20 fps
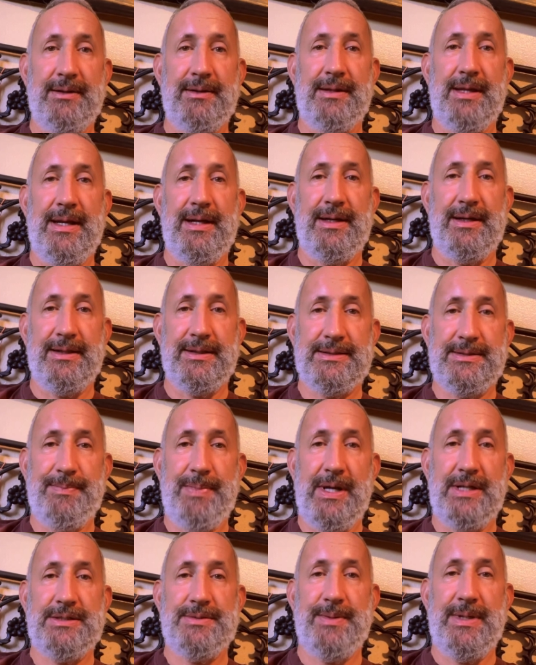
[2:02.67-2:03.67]
that an
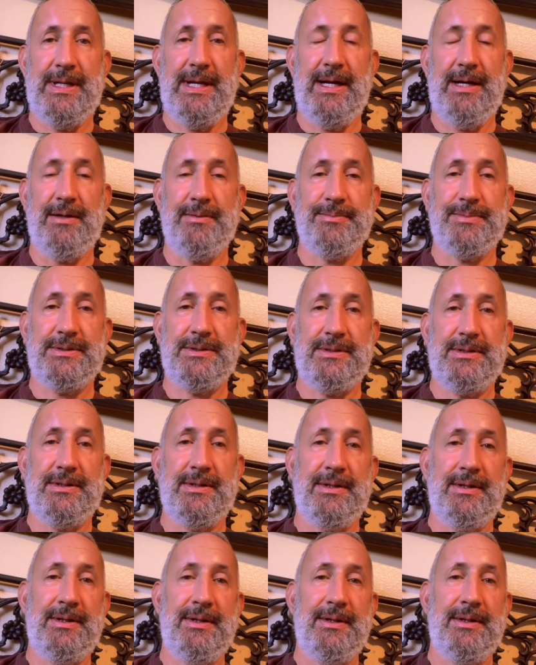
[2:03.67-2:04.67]
expungement helps
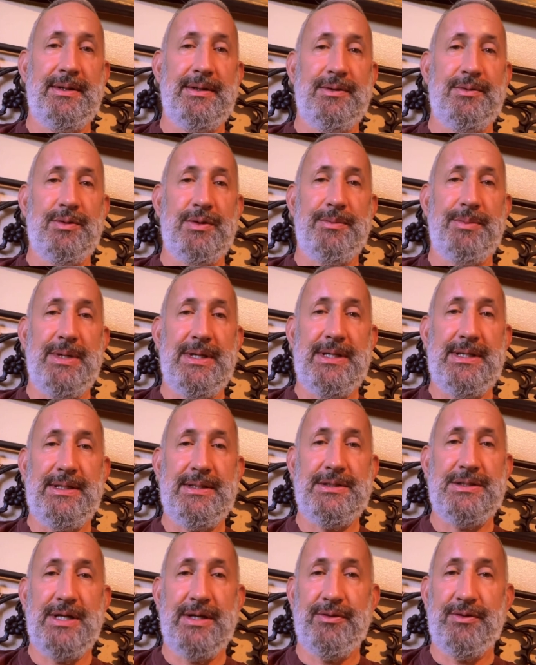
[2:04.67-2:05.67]
would be
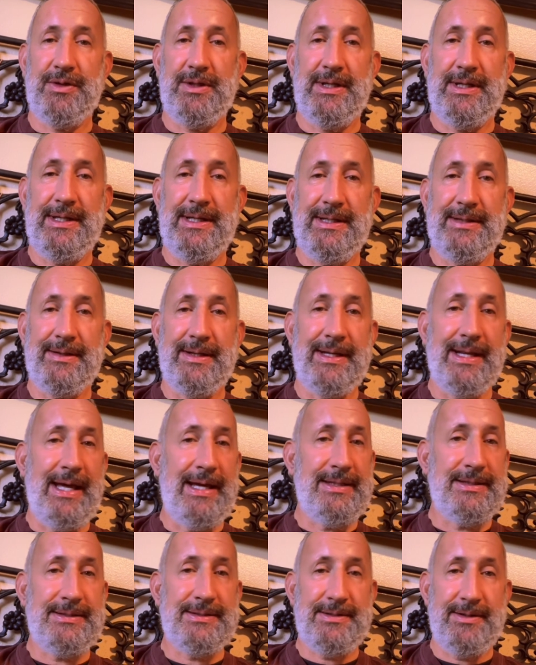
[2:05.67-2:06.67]
generally in the
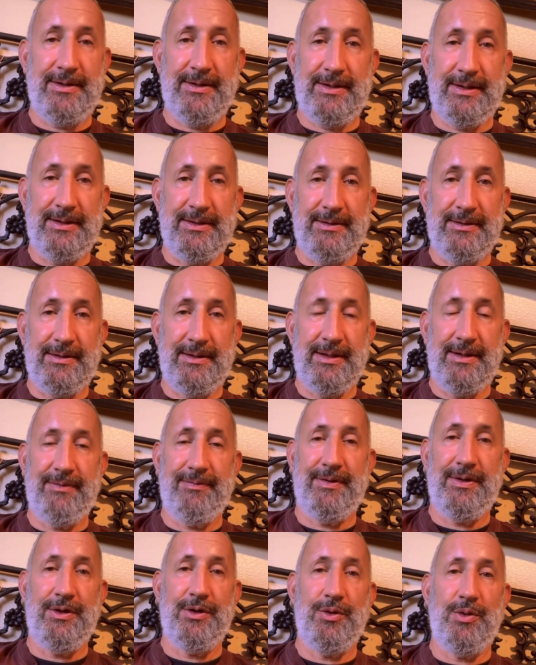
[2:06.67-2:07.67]
Ninth Circuit
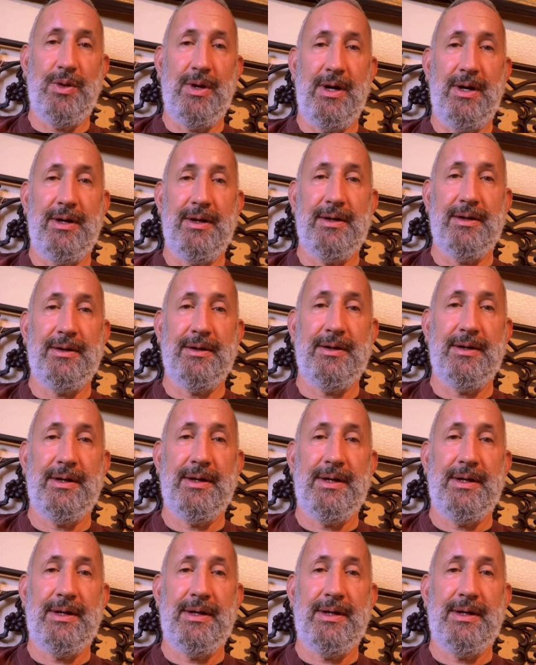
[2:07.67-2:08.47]
if you are